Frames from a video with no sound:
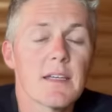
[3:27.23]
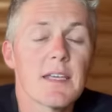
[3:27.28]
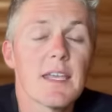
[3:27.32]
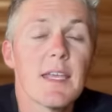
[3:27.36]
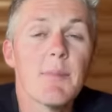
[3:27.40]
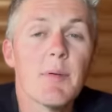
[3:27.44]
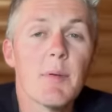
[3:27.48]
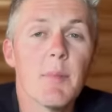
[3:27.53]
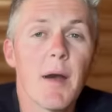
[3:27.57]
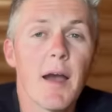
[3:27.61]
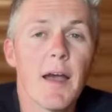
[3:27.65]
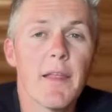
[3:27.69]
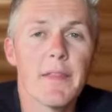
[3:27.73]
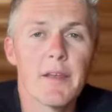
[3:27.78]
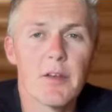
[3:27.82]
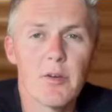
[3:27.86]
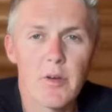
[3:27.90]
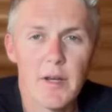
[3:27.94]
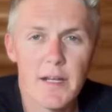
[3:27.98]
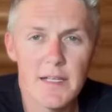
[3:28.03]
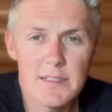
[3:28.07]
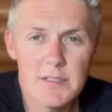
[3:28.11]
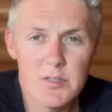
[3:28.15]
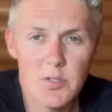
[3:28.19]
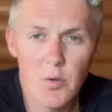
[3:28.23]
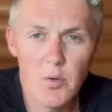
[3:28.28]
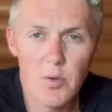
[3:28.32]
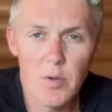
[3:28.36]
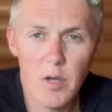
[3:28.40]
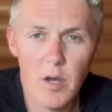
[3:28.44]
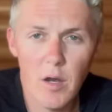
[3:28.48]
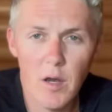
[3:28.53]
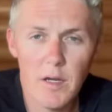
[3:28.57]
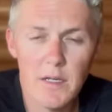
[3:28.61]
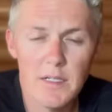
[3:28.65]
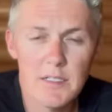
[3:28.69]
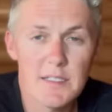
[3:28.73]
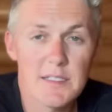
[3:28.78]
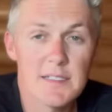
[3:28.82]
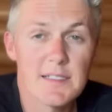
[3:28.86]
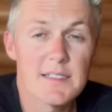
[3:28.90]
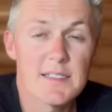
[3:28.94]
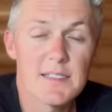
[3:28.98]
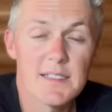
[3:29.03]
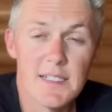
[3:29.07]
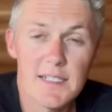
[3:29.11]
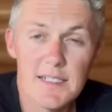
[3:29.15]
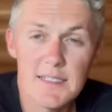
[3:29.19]
Keep in mind, the Greystone Cottage is
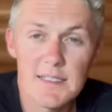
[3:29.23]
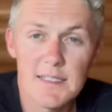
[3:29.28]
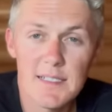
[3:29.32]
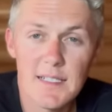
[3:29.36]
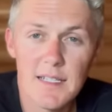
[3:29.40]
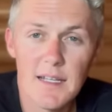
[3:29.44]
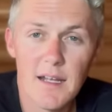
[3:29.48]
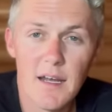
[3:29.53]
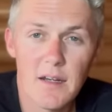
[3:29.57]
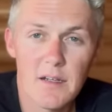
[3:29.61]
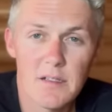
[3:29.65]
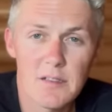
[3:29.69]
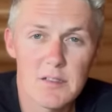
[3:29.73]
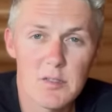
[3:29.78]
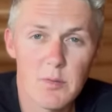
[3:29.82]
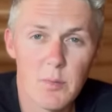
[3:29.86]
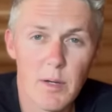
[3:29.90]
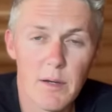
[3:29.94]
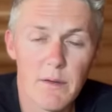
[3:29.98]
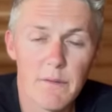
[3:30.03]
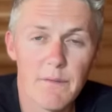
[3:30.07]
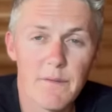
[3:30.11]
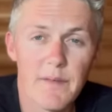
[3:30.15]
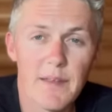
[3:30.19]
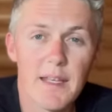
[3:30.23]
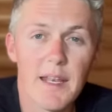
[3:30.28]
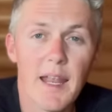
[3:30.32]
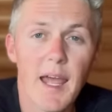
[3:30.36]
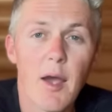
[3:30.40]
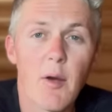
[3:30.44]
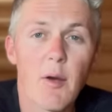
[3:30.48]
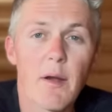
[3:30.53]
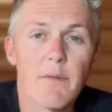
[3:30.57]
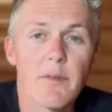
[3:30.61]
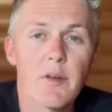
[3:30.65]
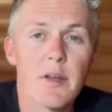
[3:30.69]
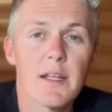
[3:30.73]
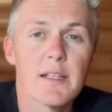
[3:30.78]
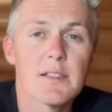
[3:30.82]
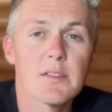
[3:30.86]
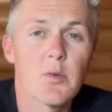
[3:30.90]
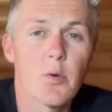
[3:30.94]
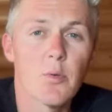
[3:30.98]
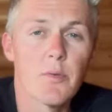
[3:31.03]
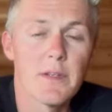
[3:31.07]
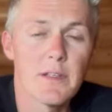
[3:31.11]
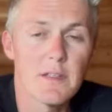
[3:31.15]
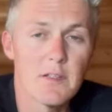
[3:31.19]
1,600 square feet. However,
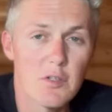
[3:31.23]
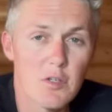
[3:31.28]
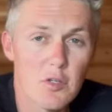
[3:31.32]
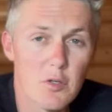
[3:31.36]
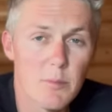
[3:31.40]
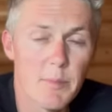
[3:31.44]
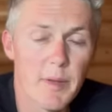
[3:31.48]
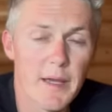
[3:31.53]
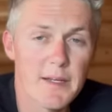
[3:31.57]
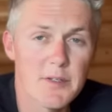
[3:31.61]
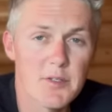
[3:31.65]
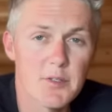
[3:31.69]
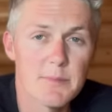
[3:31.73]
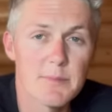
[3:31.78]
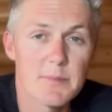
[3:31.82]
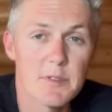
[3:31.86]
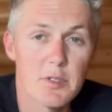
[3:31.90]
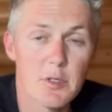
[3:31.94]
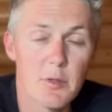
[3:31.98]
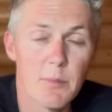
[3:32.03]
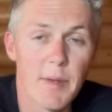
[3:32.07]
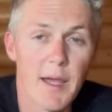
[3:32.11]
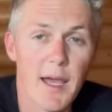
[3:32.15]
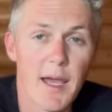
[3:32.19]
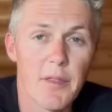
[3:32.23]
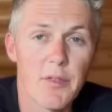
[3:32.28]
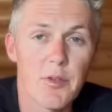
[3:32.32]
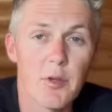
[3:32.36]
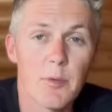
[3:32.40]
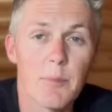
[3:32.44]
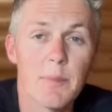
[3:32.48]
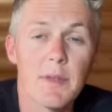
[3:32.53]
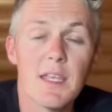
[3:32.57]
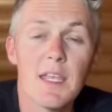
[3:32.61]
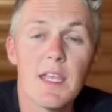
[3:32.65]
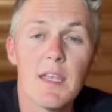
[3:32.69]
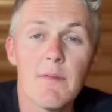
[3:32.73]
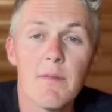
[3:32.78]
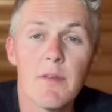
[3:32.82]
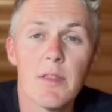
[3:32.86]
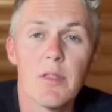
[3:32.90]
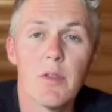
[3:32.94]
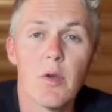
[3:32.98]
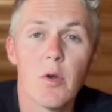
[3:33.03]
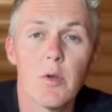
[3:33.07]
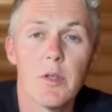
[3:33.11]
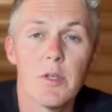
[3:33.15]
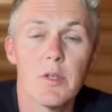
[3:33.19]
it's only two bedroom, two bathroom,
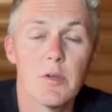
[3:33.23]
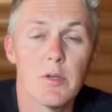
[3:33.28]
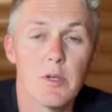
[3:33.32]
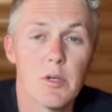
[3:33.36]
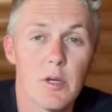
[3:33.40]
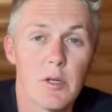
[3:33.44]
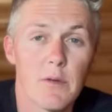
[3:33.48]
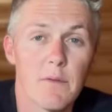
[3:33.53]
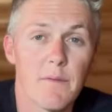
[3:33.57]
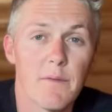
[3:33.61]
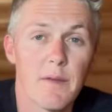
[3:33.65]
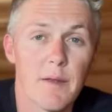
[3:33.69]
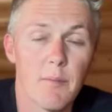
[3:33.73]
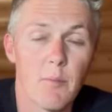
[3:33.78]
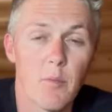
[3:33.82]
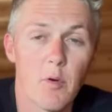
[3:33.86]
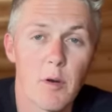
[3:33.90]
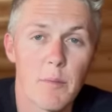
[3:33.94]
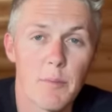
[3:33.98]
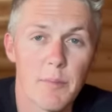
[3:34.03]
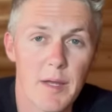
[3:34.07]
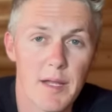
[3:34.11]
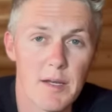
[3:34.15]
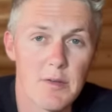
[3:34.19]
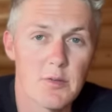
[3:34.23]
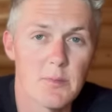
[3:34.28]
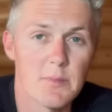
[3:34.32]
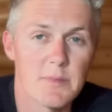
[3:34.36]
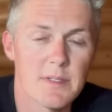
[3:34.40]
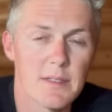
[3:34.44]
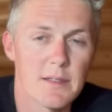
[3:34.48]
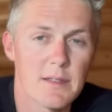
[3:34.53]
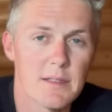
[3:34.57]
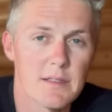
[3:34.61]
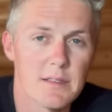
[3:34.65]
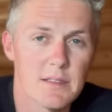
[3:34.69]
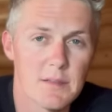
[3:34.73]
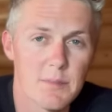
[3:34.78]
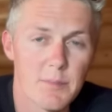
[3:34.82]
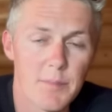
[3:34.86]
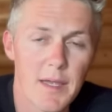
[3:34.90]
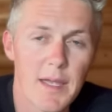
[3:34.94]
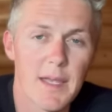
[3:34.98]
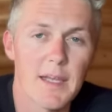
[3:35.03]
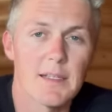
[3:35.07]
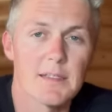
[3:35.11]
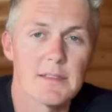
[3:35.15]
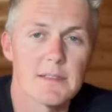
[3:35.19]
even though you could fit more bedrooms in the
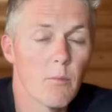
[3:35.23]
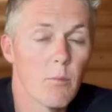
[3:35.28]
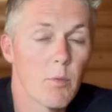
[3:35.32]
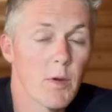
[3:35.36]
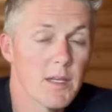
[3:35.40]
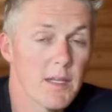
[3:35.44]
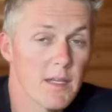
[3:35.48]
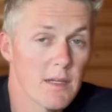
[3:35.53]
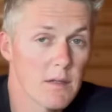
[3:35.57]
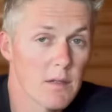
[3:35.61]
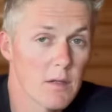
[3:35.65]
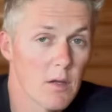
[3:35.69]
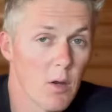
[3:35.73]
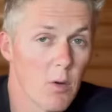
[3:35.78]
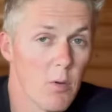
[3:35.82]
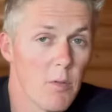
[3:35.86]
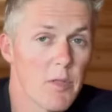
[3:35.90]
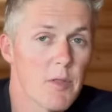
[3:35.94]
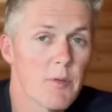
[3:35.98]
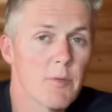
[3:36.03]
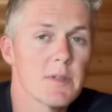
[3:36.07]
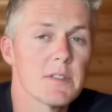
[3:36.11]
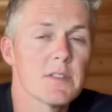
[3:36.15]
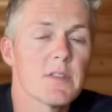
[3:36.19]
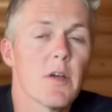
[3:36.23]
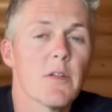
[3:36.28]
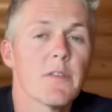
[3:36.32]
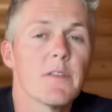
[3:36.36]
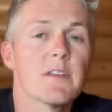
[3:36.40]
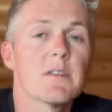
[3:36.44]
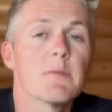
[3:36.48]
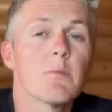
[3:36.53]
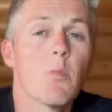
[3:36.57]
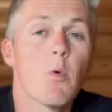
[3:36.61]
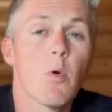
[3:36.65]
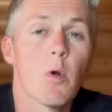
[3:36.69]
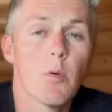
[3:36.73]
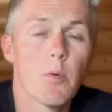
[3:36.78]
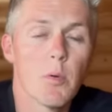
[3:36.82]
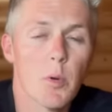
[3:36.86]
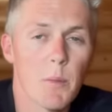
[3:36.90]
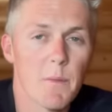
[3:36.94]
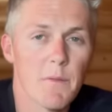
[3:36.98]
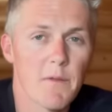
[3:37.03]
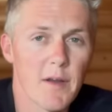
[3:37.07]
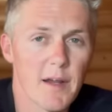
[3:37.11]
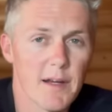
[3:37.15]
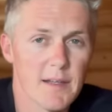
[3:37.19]
space. When you don't, the result is more
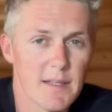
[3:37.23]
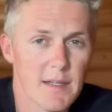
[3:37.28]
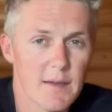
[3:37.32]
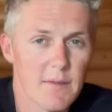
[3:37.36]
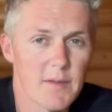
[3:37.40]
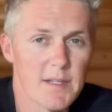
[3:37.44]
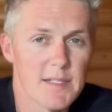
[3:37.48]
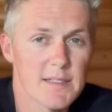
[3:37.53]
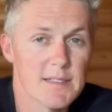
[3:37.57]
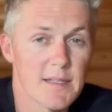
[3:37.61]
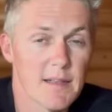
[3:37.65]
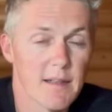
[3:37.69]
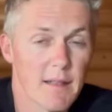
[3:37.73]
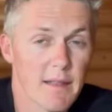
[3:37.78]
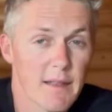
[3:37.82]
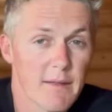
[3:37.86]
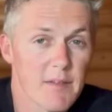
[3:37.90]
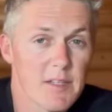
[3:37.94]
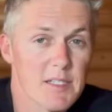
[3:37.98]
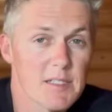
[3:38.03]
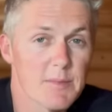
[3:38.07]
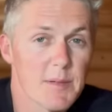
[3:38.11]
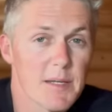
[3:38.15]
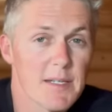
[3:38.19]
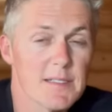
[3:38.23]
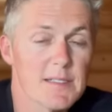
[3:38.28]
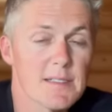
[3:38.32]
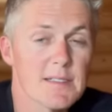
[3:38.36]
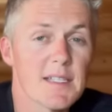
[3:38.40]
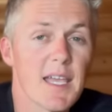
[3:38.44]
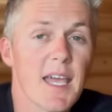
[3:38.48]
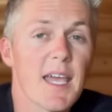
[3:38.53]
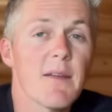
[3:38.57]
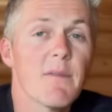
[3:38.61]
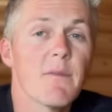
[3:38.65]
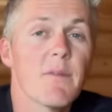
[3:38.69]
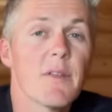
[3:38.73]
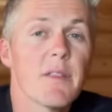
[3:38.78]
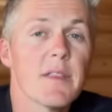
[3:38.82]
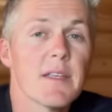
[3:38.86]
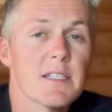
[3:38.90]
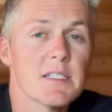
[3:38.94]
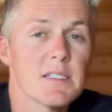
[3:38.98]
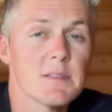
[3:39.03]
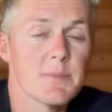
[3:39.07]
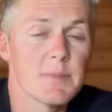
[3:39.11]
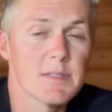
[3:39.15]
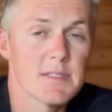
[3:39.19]
room for activities in the living spaces and and for
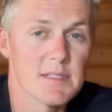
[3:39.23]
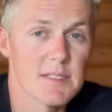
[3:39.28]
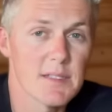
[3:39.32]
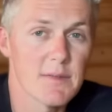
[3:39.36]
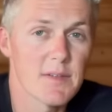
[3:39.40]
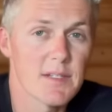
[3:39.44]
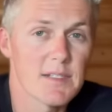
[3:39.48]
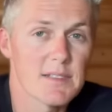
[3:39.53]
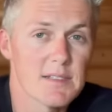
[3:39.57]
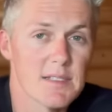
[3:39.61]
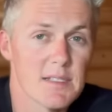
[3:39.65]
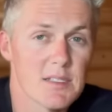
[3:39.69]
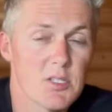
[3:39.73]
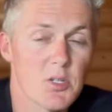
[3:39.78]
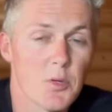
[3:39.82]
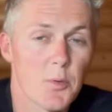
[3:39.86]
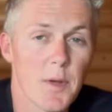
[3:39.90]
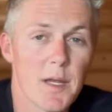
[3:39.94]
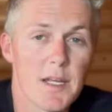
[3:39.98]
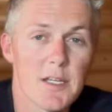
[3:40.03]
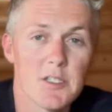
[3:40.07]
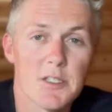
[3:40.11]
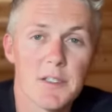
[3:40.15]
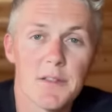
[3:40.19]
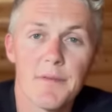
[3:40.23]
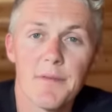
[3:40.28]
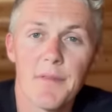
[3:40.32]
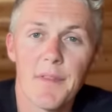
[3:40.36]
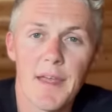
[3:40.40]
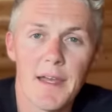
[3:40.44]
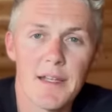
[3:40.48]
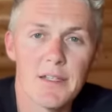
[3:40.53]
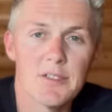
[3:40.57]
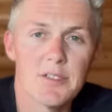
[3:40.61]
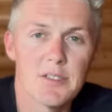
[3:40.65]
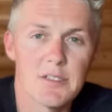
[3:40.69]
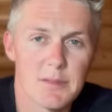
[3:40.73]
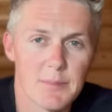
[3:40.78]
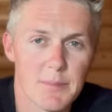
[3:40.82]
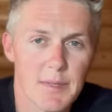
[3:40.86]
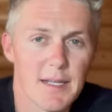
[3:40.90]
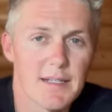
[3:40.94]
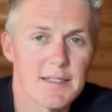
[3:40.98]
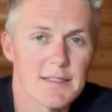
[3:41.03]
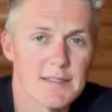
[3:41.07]
this specific situation, that just makes